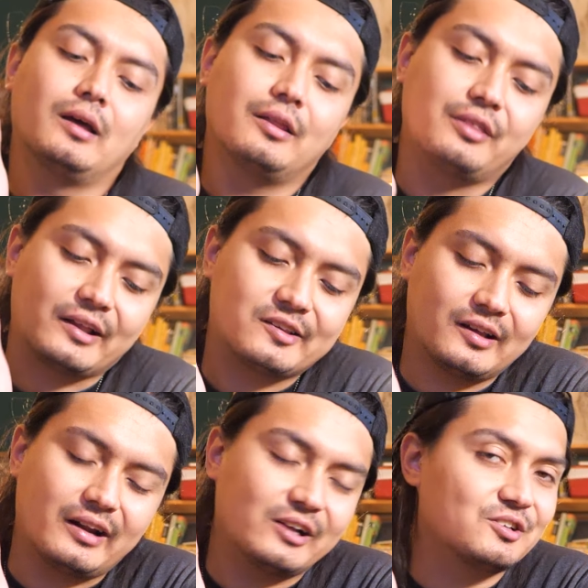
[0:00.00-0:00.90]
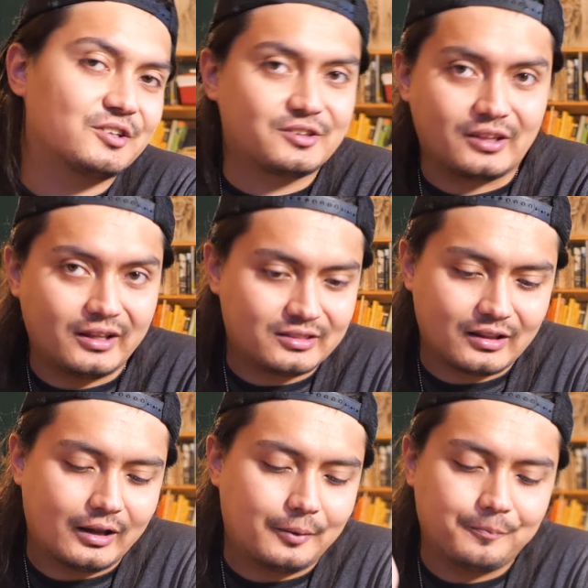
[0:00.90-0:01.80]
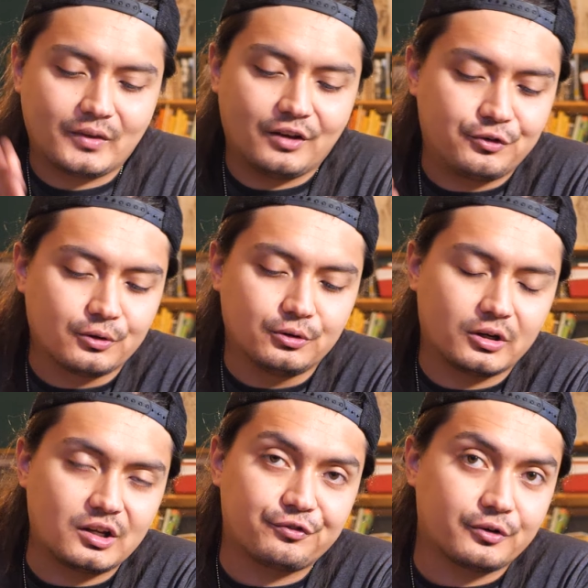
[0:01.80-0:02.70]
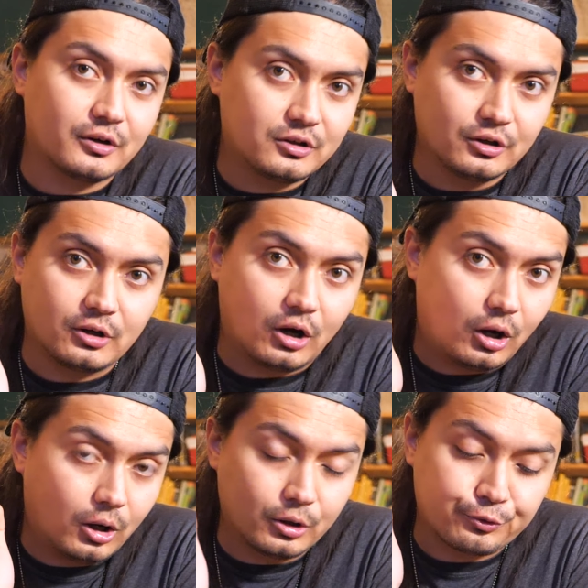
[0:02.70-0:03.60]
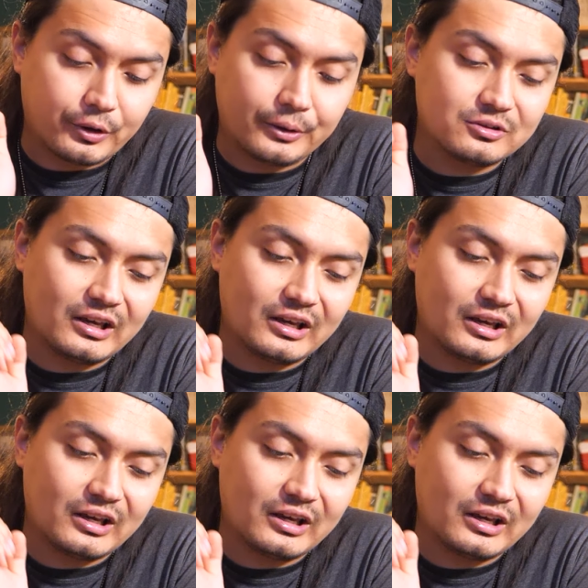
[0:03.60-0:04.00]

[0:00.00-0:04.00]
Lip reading: That said, I just think that if you're looking for a good all-around